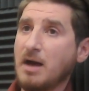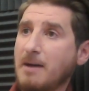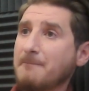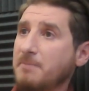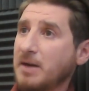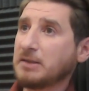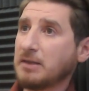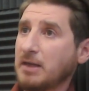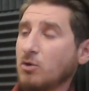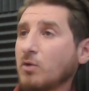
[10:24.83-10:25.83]
But
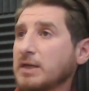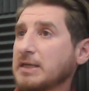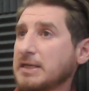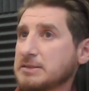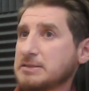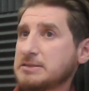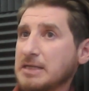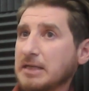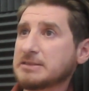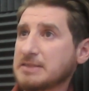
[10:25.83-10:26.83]
a lawyer can
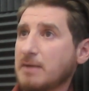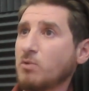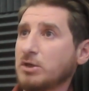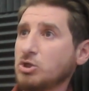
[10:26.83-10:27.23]
tell someone,